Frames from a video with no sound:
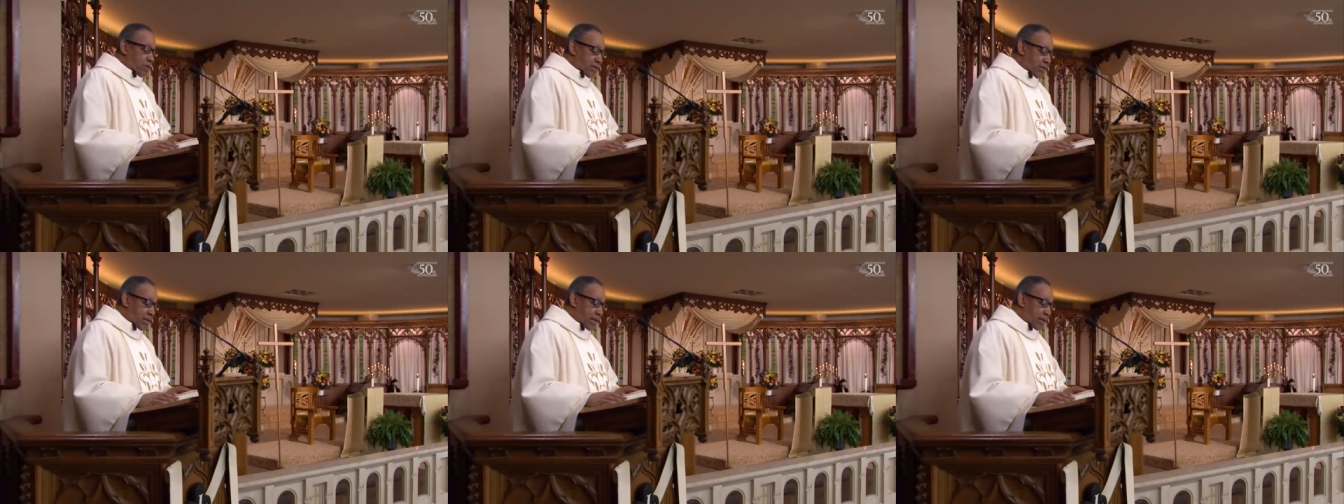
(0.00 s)

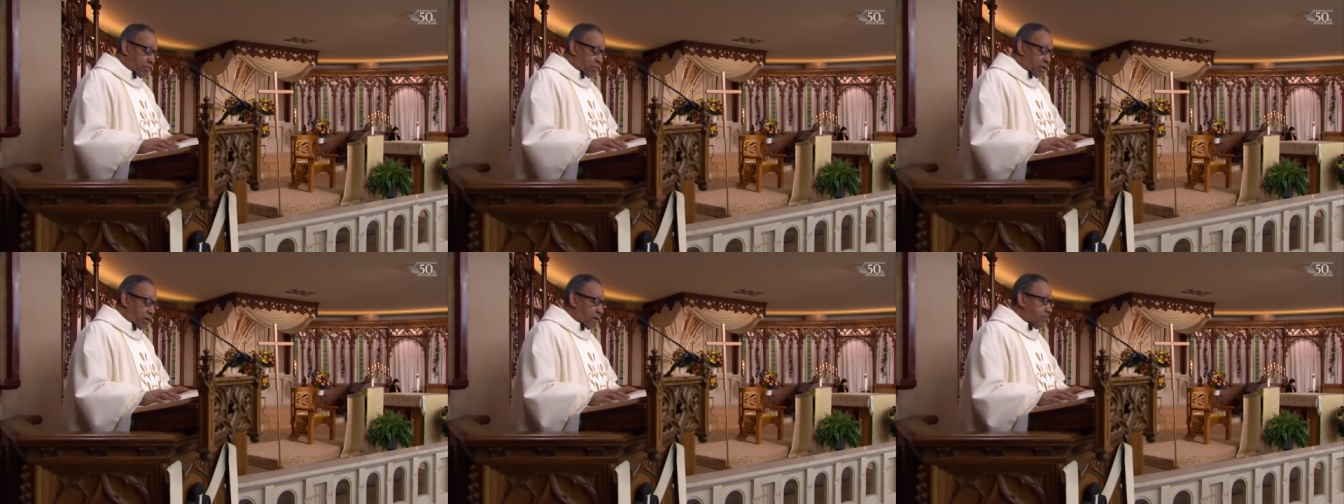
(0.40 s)
we
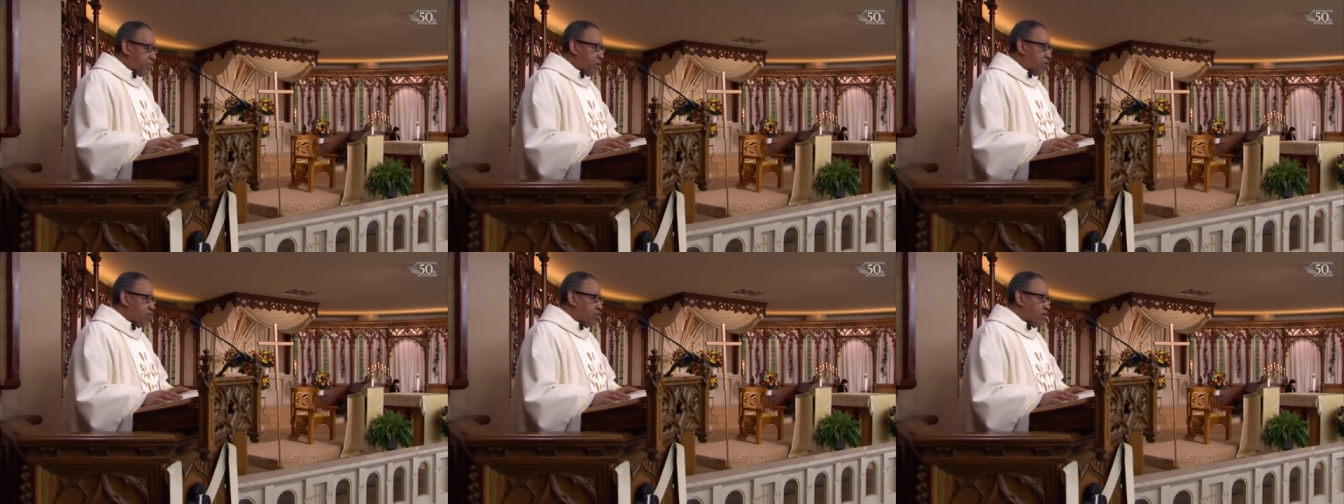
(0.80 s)
celebrate a
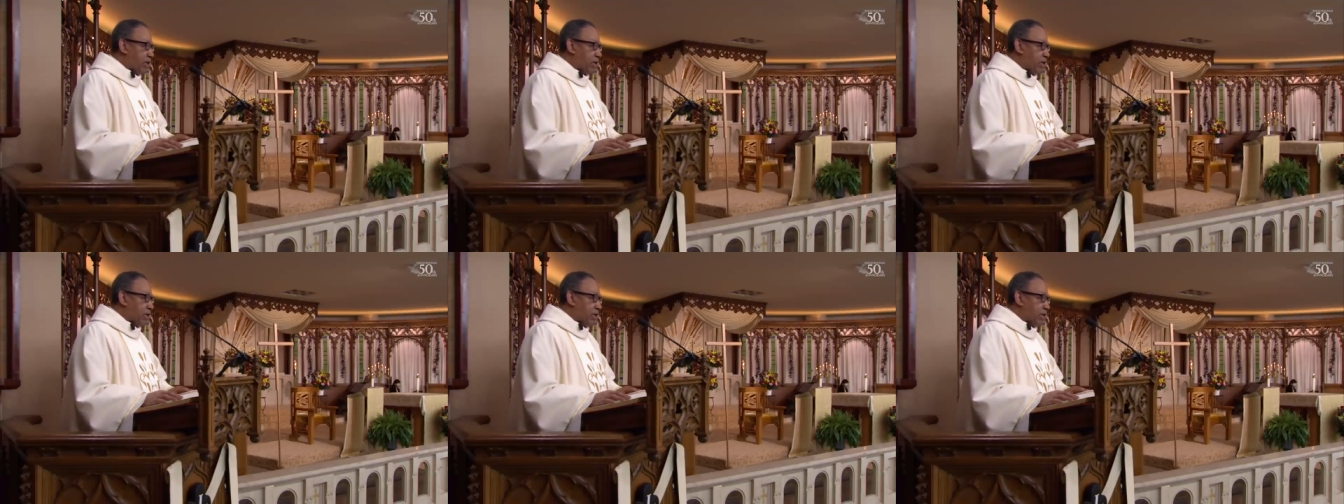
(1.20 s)

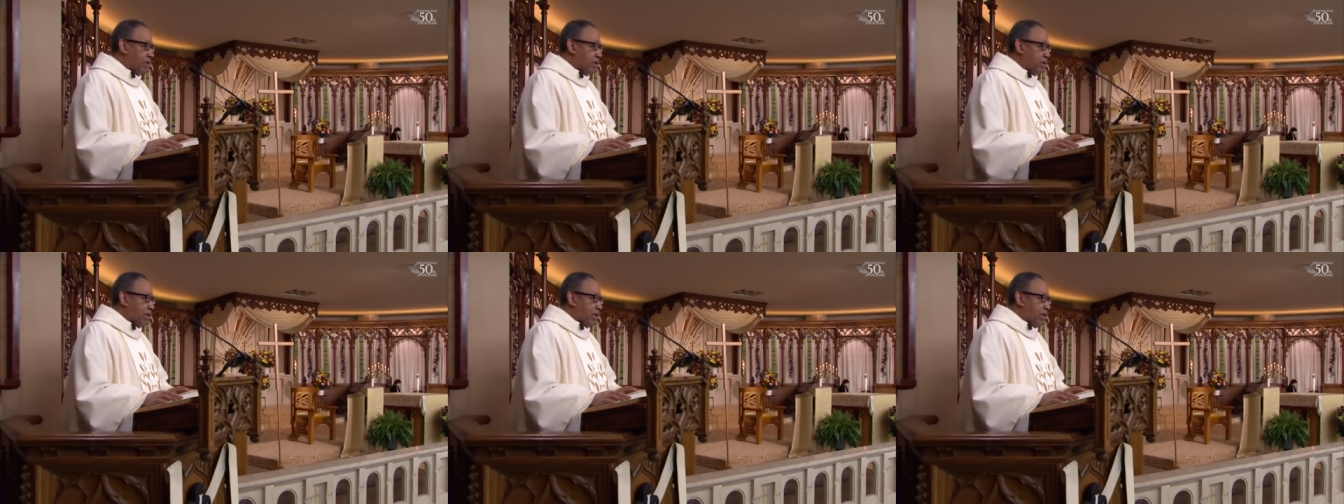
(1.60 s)
mystery,
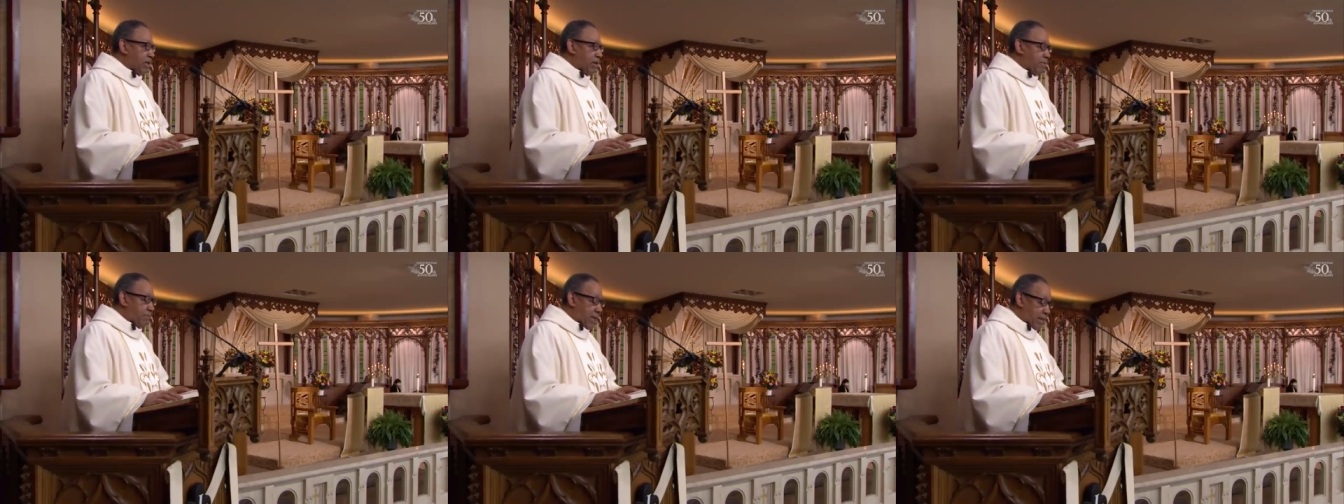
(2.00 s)

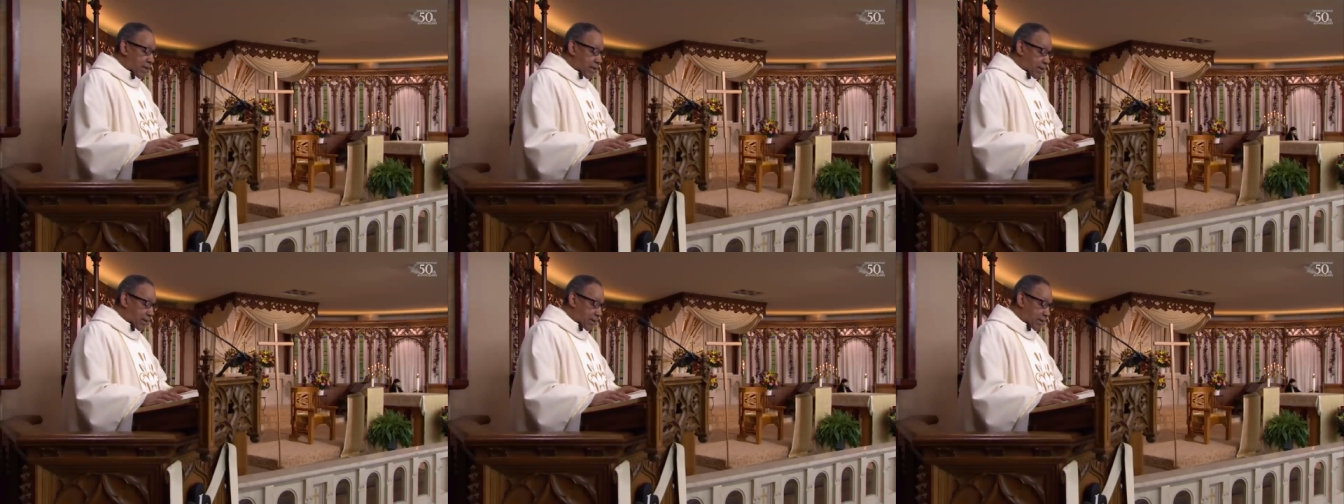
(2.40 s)
many